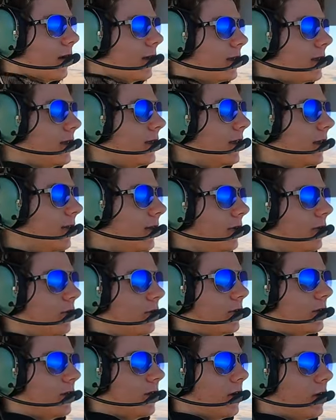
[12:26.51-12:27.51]
See how the
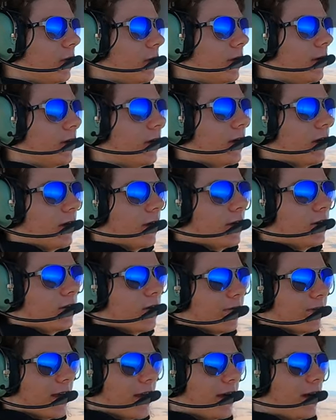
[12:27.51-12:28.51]
nose lowered do
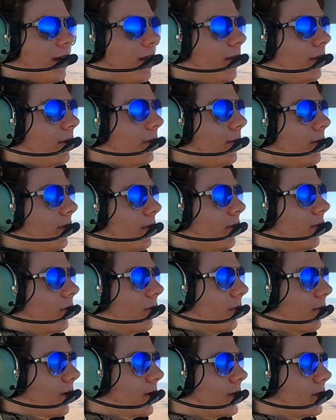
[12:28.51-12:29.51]
have to add a little bit of
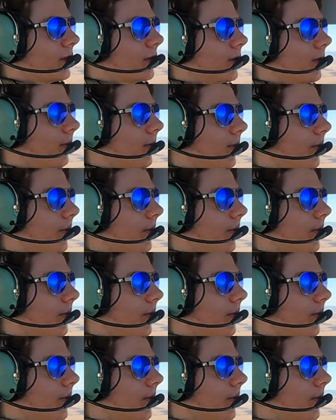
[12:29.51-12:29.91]
forward pressure.